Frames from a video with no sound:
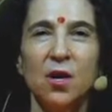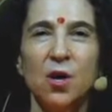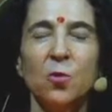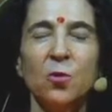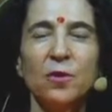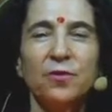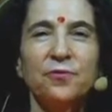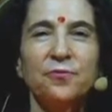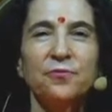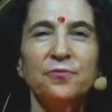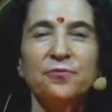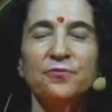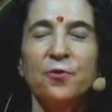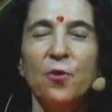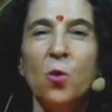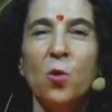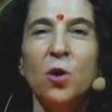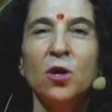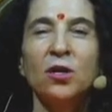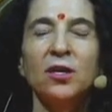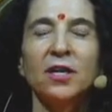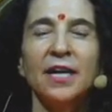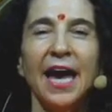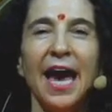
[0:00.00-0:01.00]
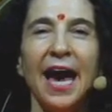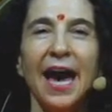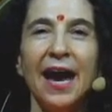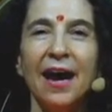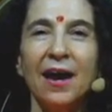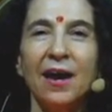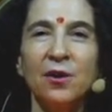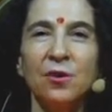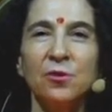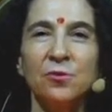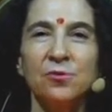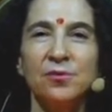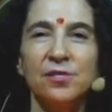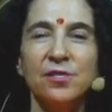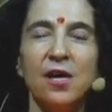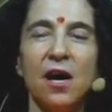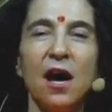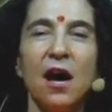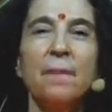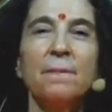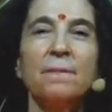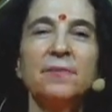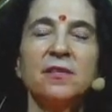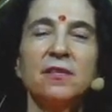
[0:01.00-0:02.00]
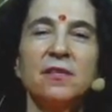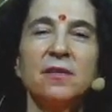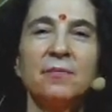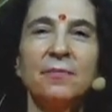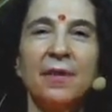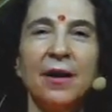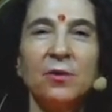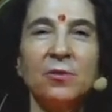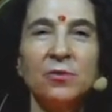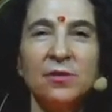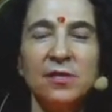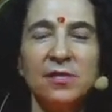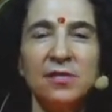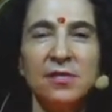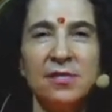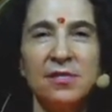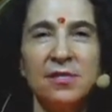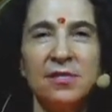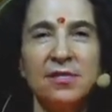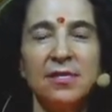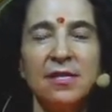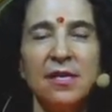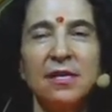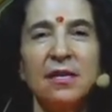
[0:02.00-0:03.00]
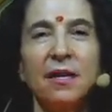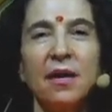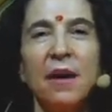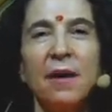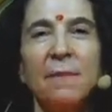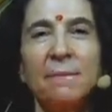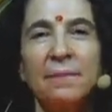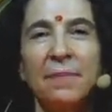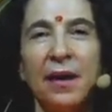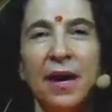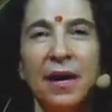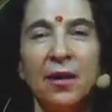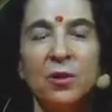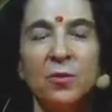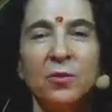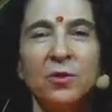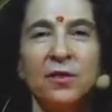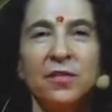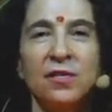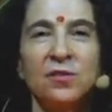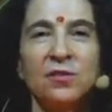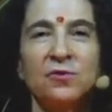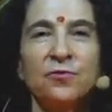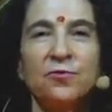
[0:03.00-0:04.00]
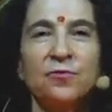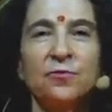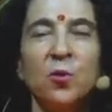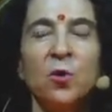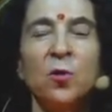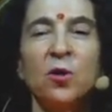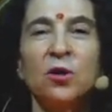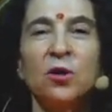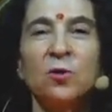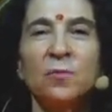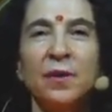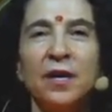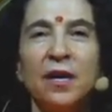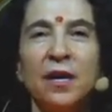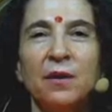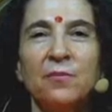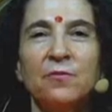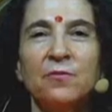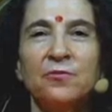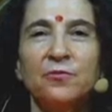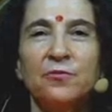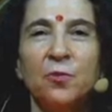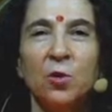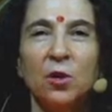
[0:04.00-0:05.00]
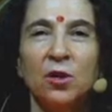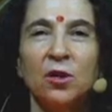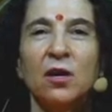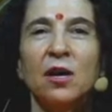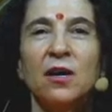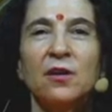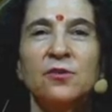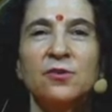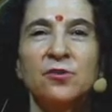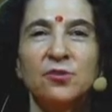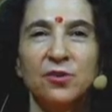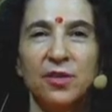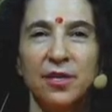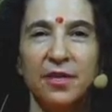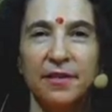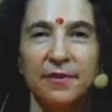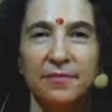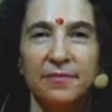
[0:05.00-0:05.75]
with 4 cows up to the mountains and said, come back when these 4 become 400.